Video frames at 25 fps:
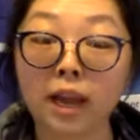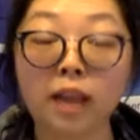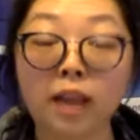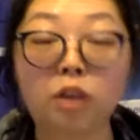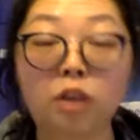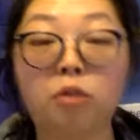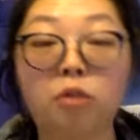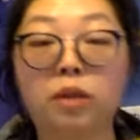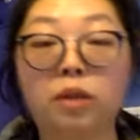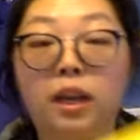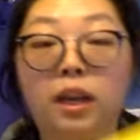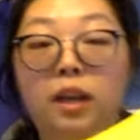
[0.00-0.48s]

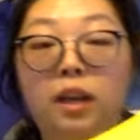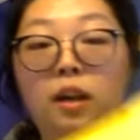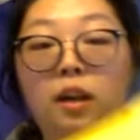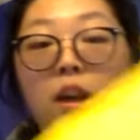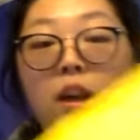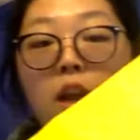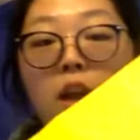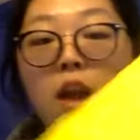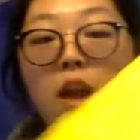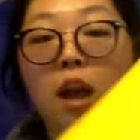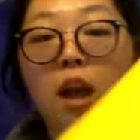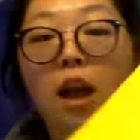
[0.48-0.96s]
You can
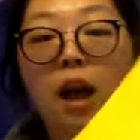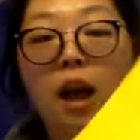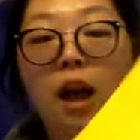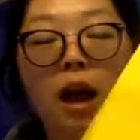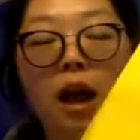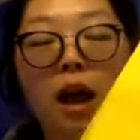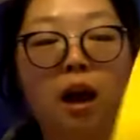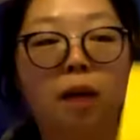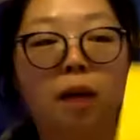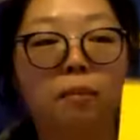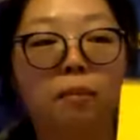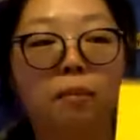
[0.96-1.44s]

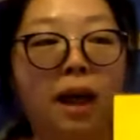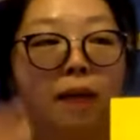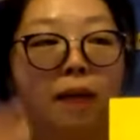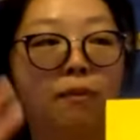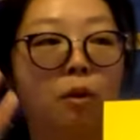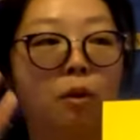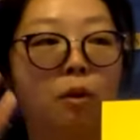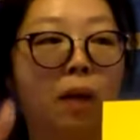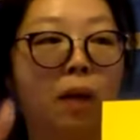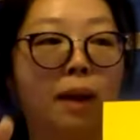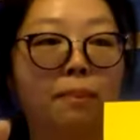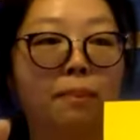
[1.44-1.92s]

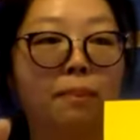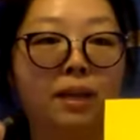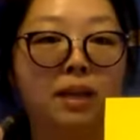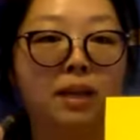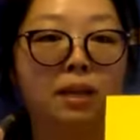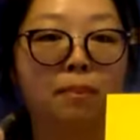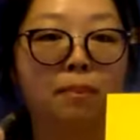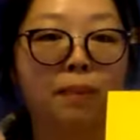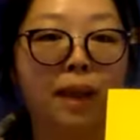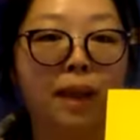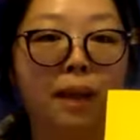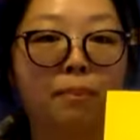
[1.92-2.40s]
have a white
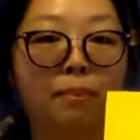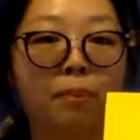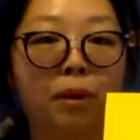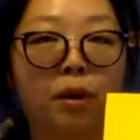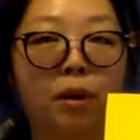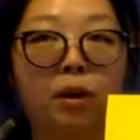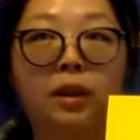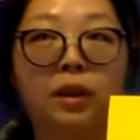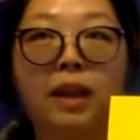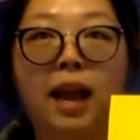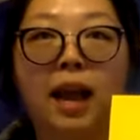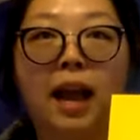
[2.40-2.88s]
piece of
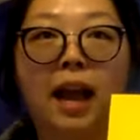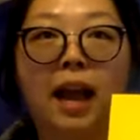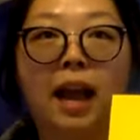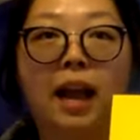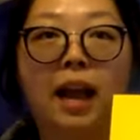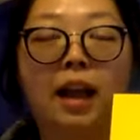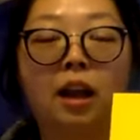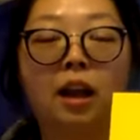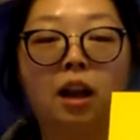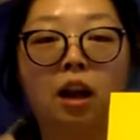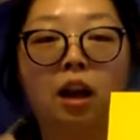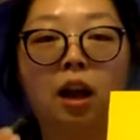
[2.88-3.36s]
paper
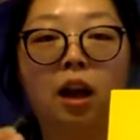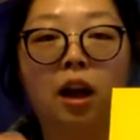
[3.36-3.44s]
that